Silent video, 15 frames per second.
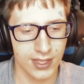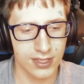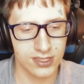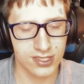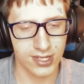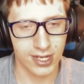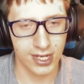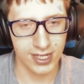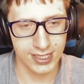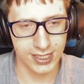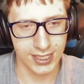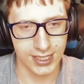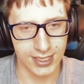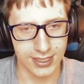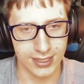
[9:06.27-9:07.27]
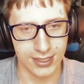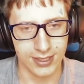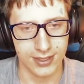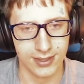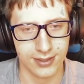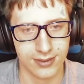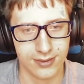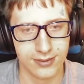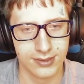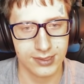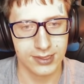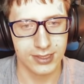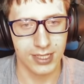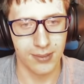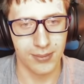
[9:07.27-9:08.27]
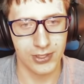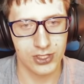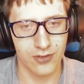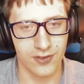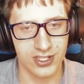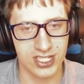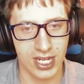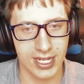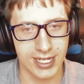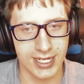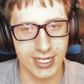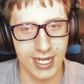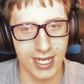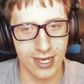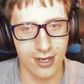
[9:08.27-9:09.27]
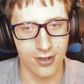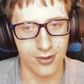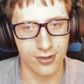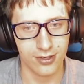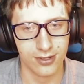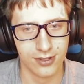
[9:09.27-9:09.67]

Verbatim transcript: titan. Not much of a titan now.